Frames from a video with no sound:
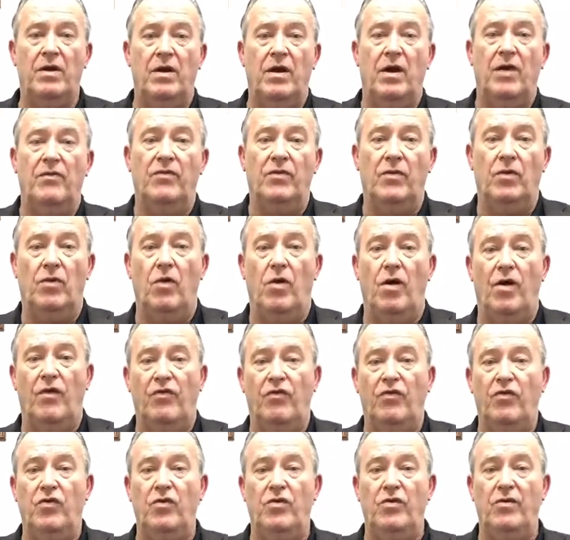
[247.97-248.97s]
of a
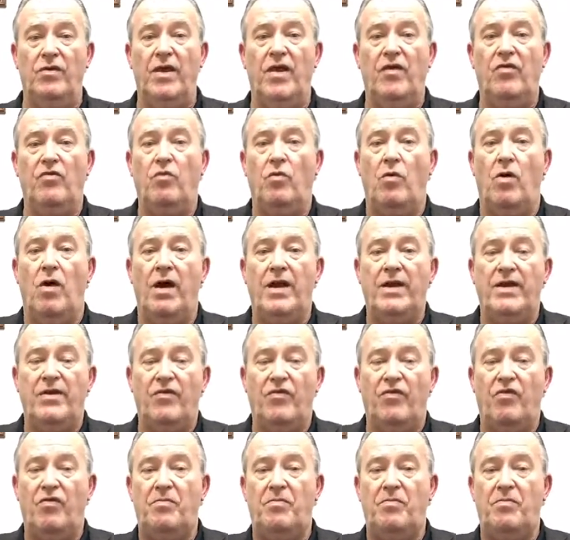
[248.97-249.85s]
lawsuit, and that's why it's